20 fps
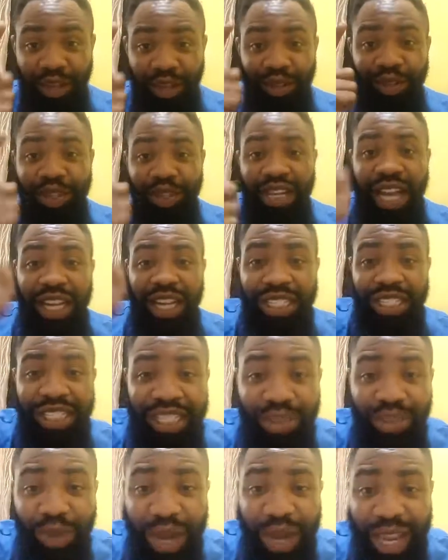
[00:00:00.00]
You that you
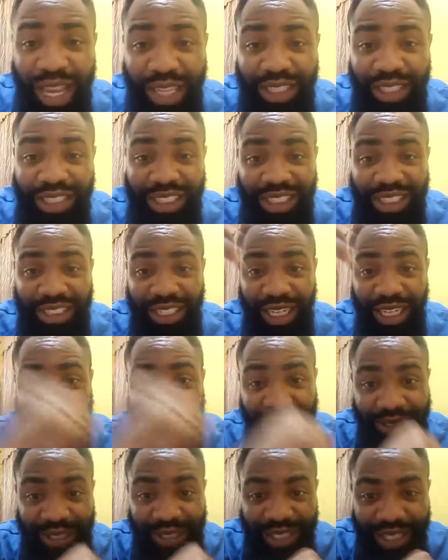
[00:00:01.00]
did were heck three
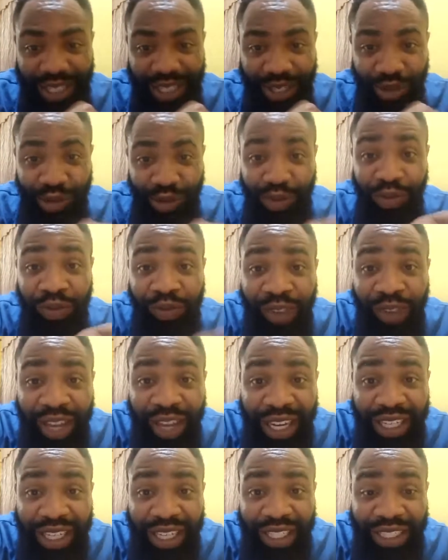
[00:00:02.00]
times. To fail
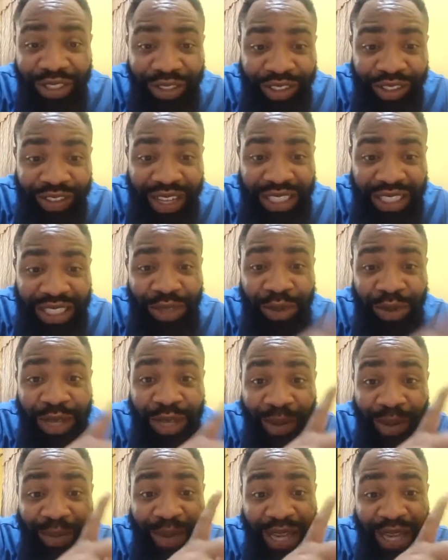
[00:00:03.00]
in university will
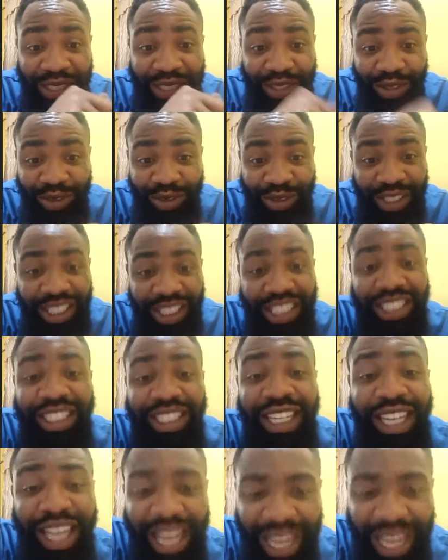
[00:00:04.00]
not be an issue. It's
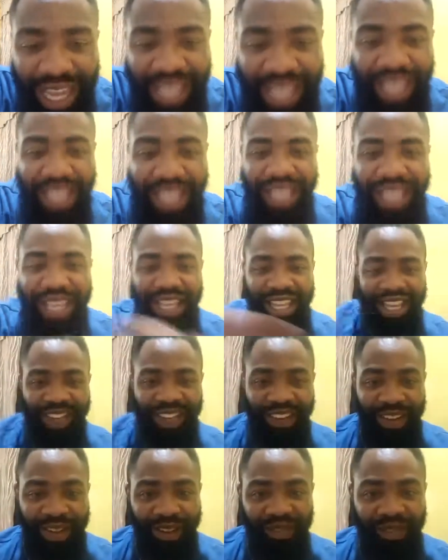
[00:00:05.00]
a lie.
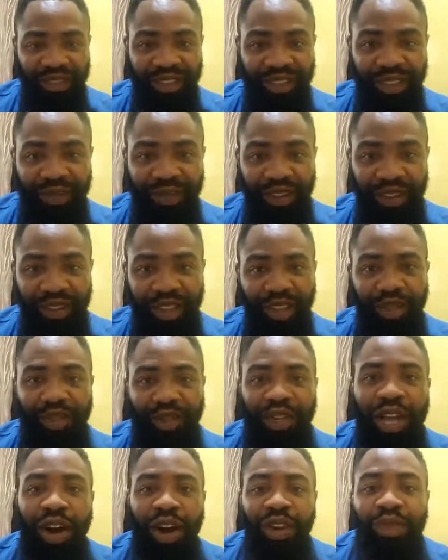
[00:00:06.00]

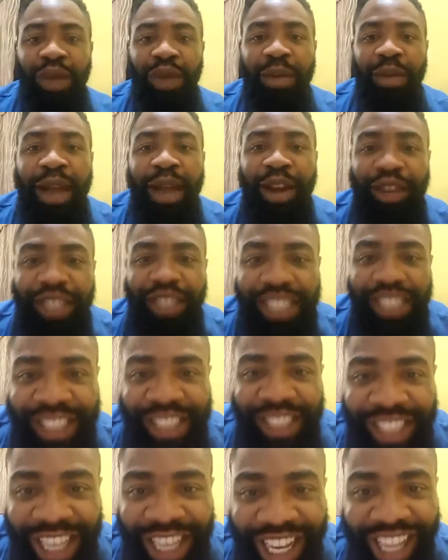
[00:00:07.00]
So that was when my audition